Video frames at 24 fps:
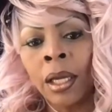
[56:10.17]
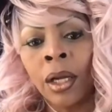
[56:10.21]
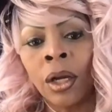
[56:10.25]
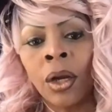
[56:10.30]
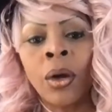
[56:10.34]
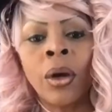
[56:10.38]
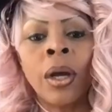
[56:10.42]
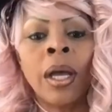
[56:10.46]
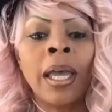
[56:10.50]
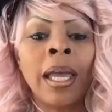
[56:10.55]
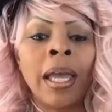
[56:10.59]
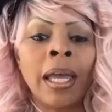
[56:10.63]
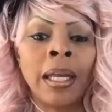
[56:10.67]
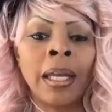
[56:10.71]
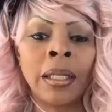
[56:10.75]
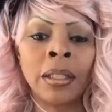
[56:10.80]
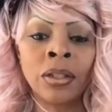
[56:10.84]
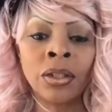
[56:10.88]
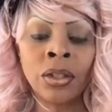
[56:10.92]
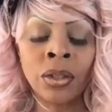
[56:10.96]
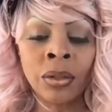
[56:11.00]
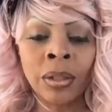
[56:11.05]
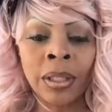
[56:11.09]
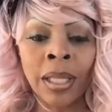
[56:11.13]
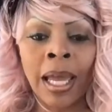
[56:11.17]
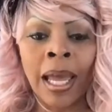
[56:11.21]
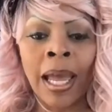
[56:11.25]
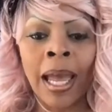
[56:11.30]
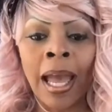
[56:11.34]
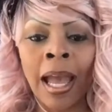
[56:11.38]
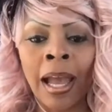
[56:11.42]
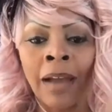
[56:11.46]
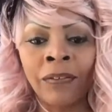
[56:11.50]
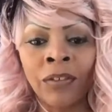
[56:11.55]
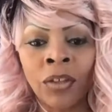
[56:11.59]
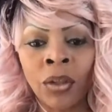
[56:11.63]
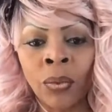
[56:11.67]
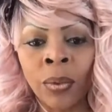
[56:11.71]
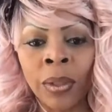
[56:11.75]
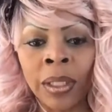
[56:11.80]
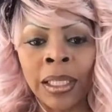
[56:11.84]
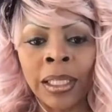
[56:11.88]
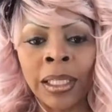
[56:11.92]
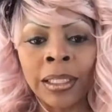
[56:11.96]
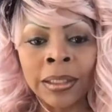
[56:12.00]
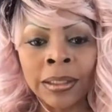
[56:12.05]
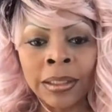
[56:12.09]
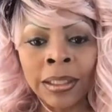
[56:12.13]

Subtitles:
go ahead and do that after we get